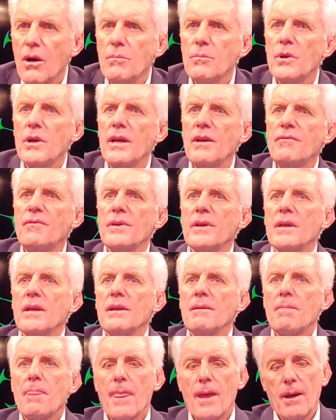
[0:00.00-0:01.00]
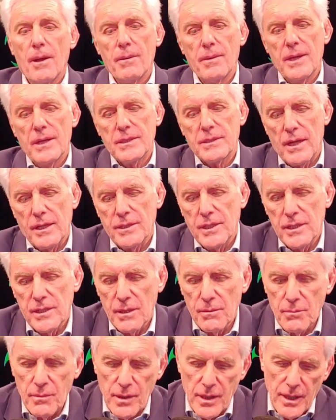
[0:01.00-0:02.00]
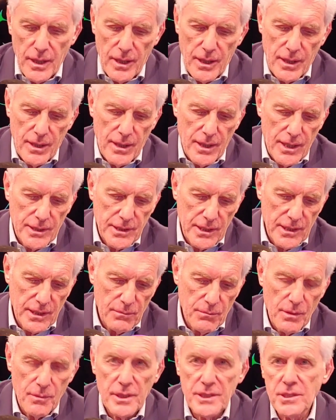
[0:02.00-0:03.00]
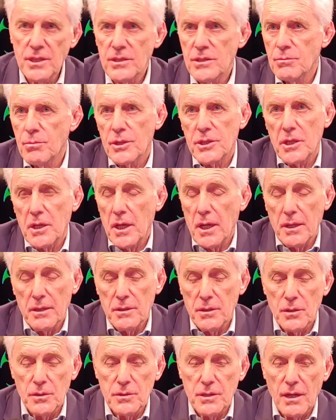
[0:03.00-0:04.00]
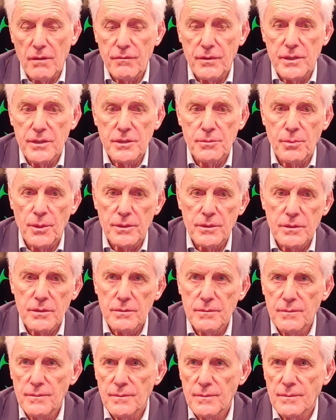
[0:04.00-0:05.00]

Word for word: Oh, Molefi. Oh, yes. I did him. Uh, I did him a message, but I don't have a response.